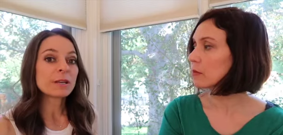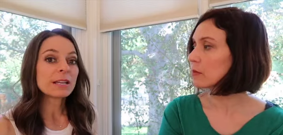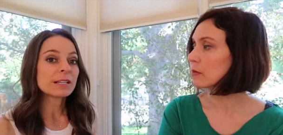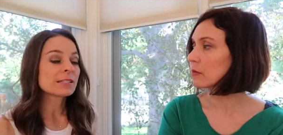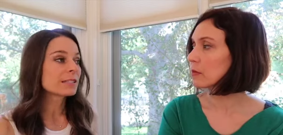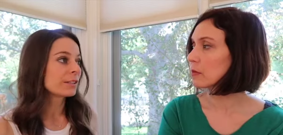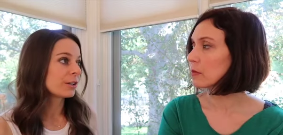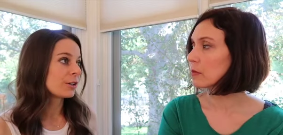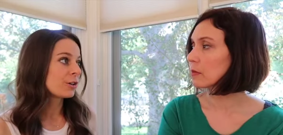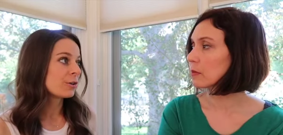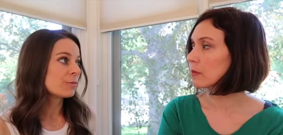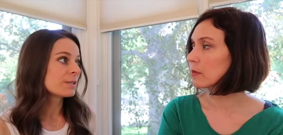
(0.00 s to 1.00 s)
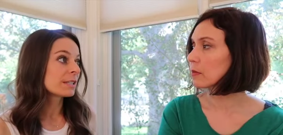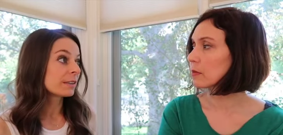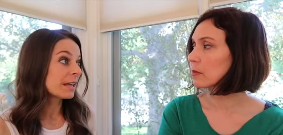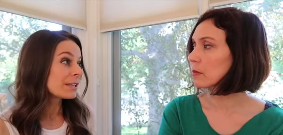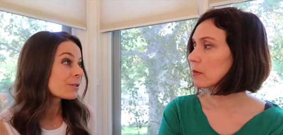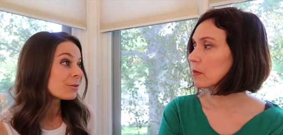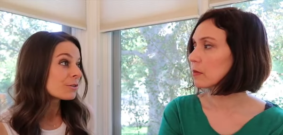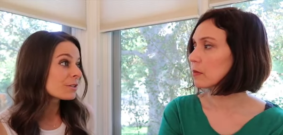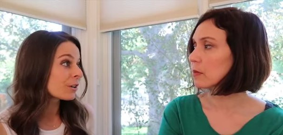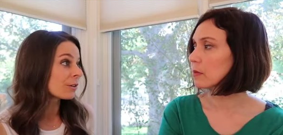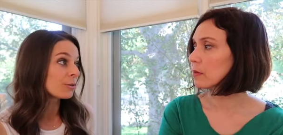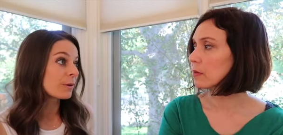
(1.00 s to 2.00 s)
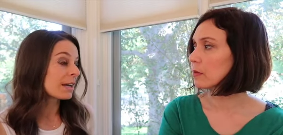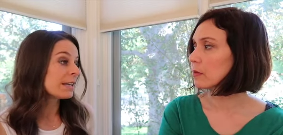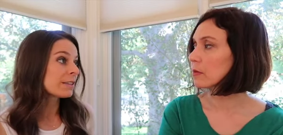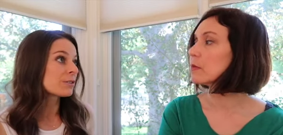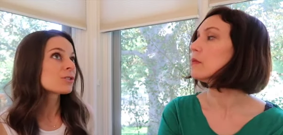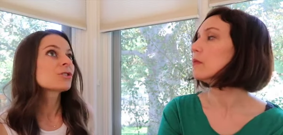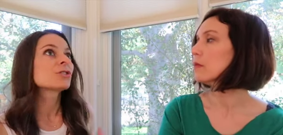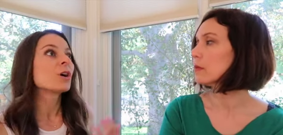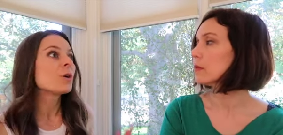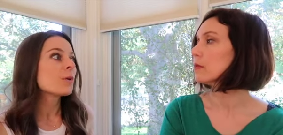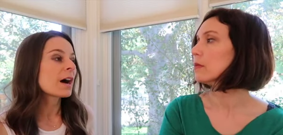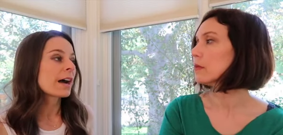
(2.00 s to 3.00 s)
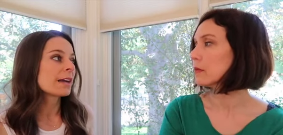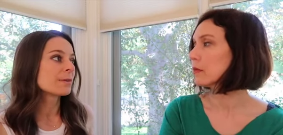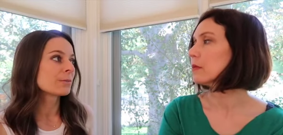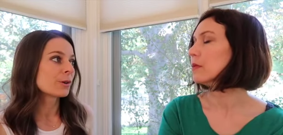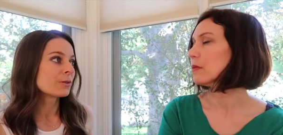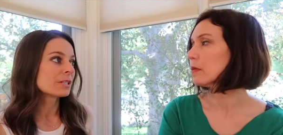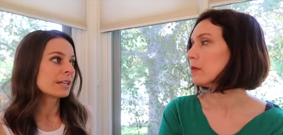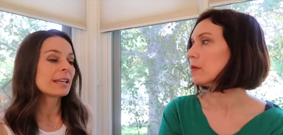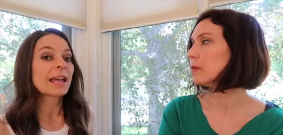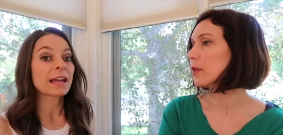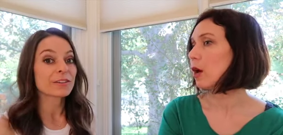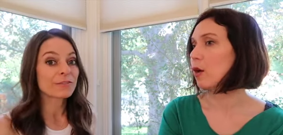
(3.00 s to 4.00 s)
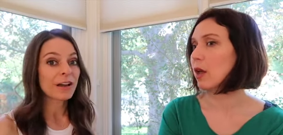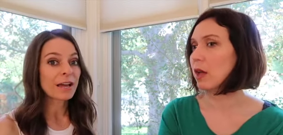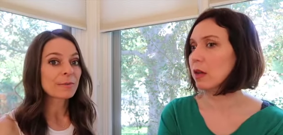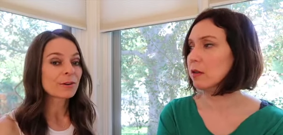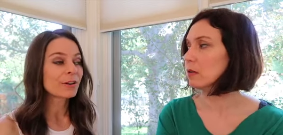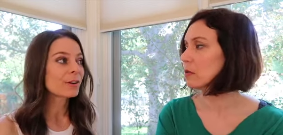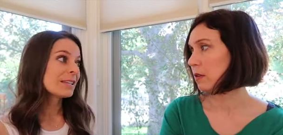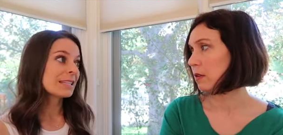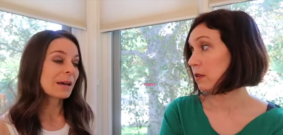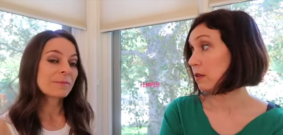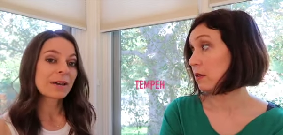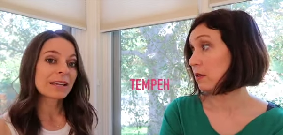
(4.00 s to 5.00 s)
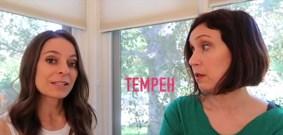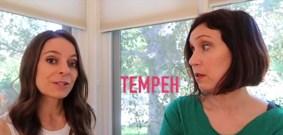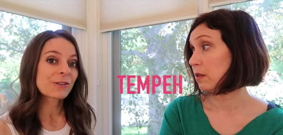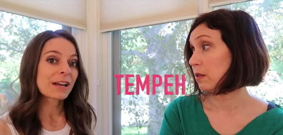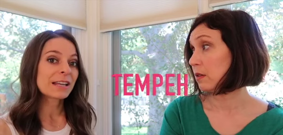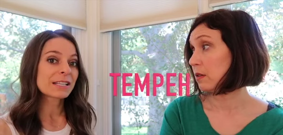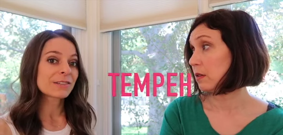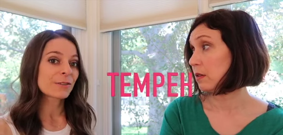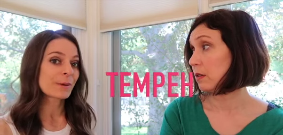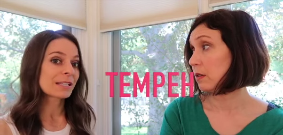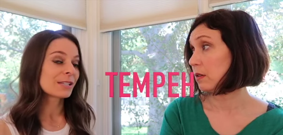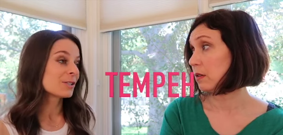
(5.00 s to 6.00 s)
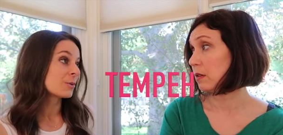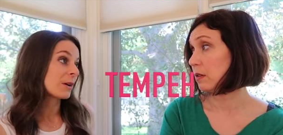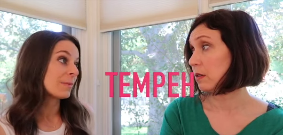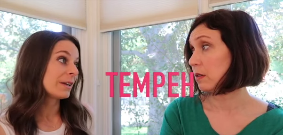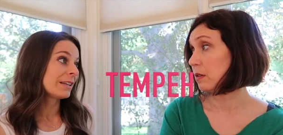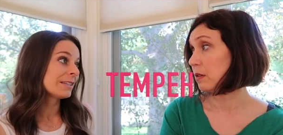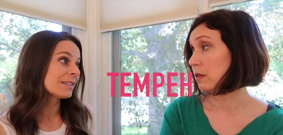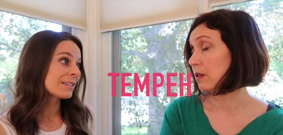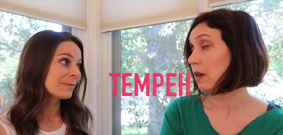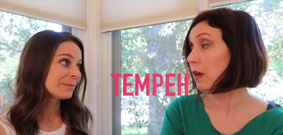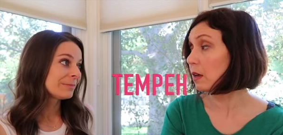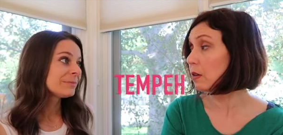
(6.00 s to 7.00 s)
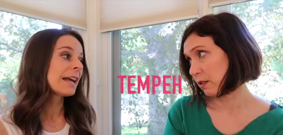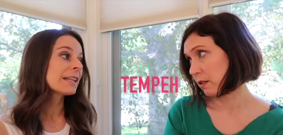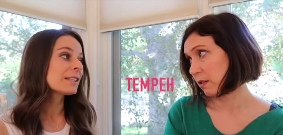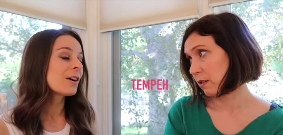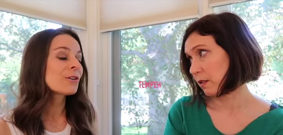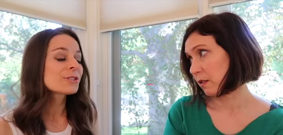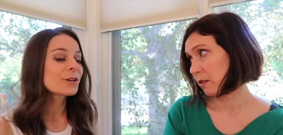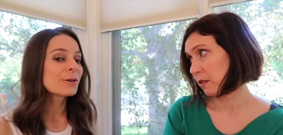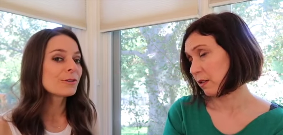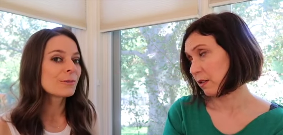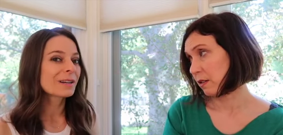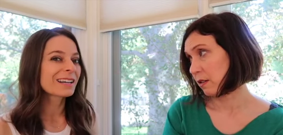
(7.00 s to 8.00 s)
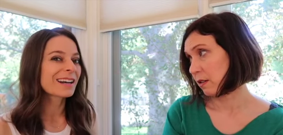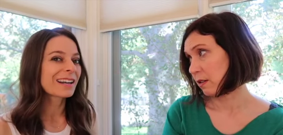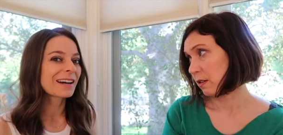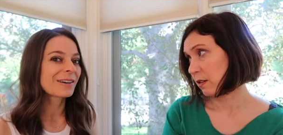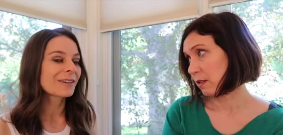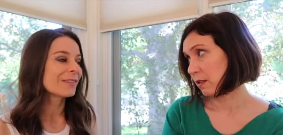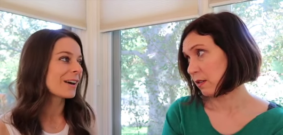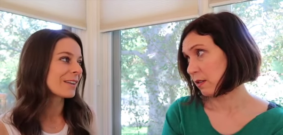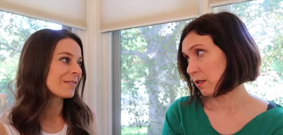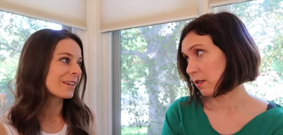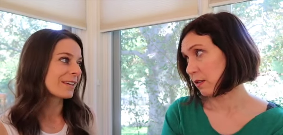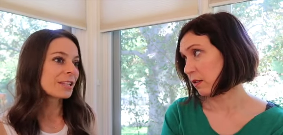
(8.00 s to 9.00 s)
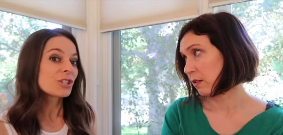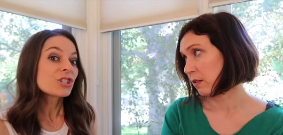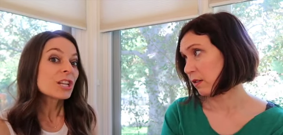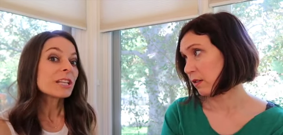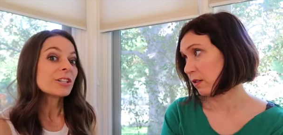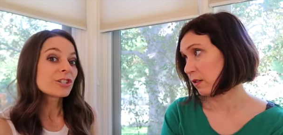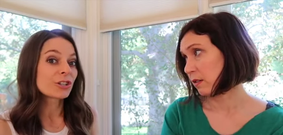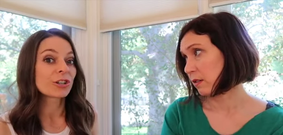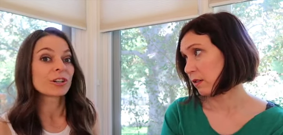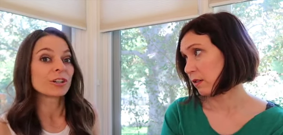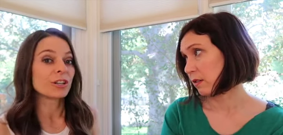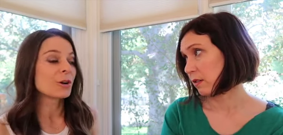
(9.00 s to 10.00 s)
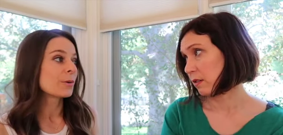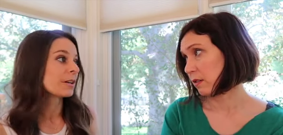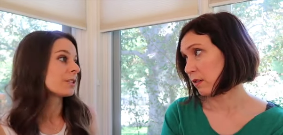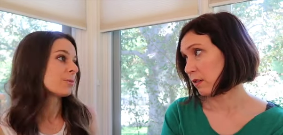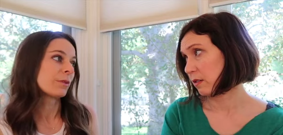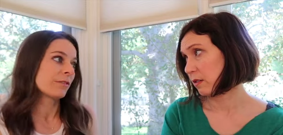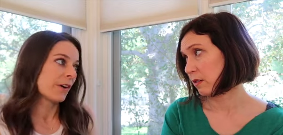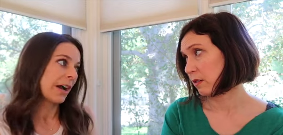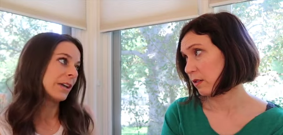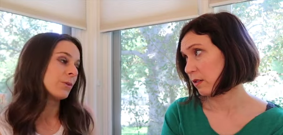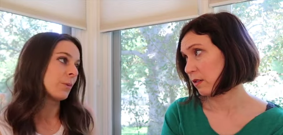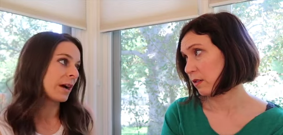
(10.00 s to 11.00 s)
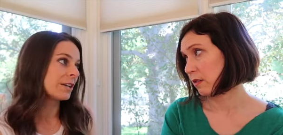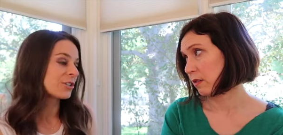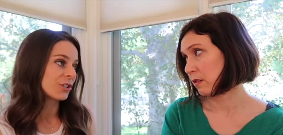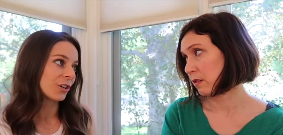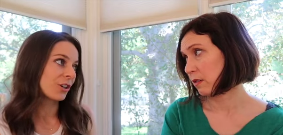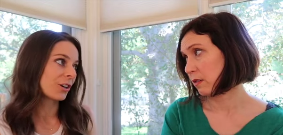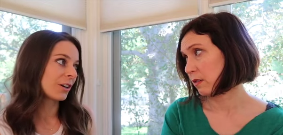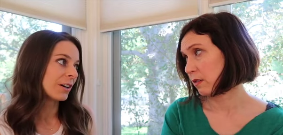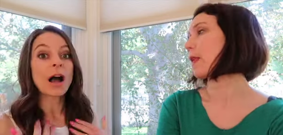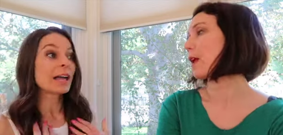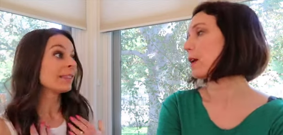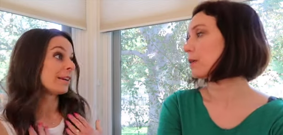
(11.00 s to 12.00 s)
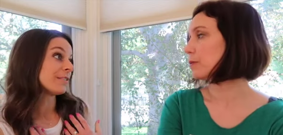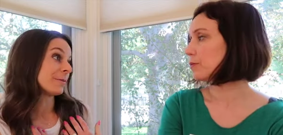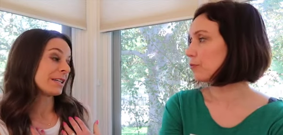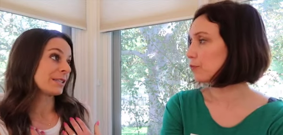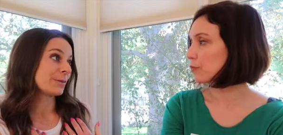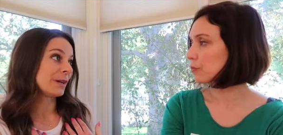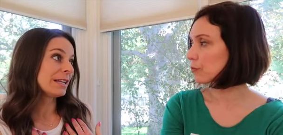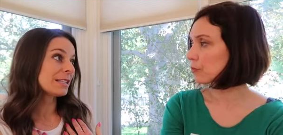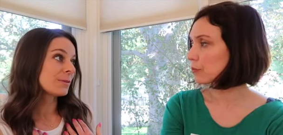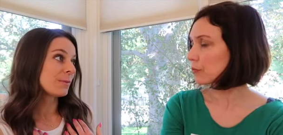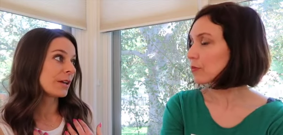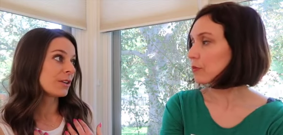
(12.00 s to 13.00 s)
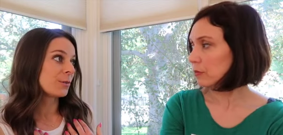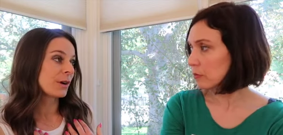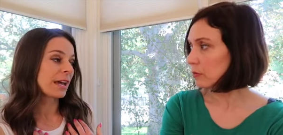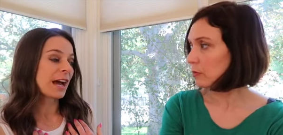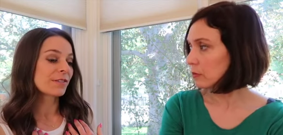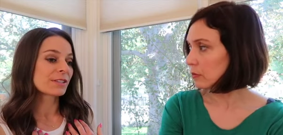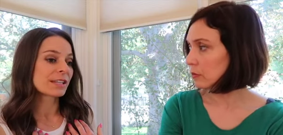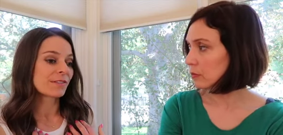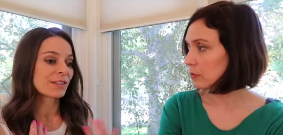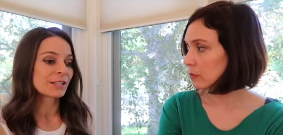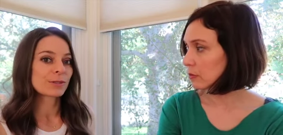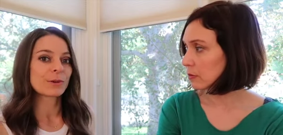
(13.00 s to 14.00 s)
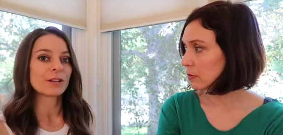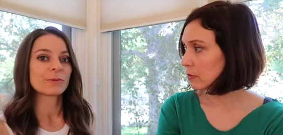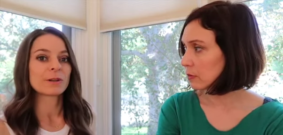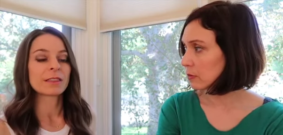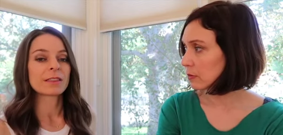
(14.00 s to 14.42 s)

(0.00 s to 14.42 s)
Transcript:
Speaker 1: beans, legumes, lentils are great. They're so high in protein and fiber. Tempeh is great. It's fermented soybeans. Oh. And also you want to cut out a lot of the, the shitty sugar, you know, where it's refined white sugar. I love my sweets, but you want to have stuff that's sweet sweetened